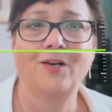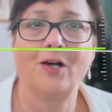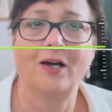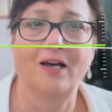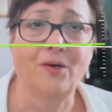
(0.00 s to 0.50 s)

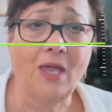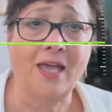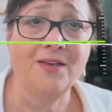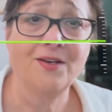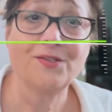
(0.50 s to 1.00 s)
Okay,
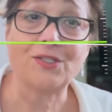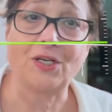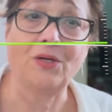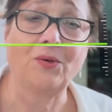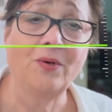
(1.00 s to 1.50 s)

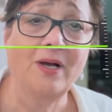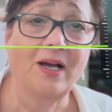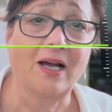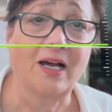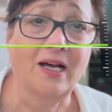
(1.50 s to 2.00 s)
so
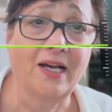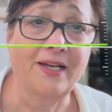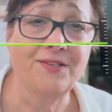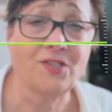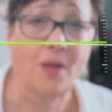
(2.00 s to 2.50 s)
I
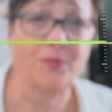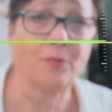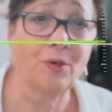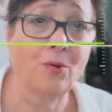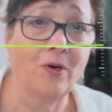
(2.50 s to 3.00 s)
stopped the
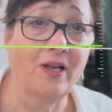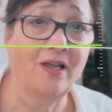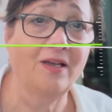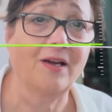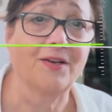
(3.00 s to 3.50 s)
recording,
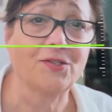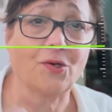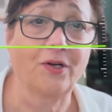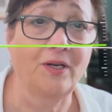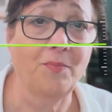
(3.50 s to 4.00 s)
I started
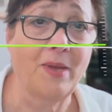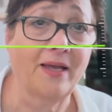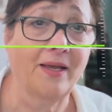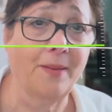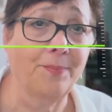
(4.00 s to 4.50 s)
it back
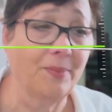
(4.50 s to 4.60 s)
up,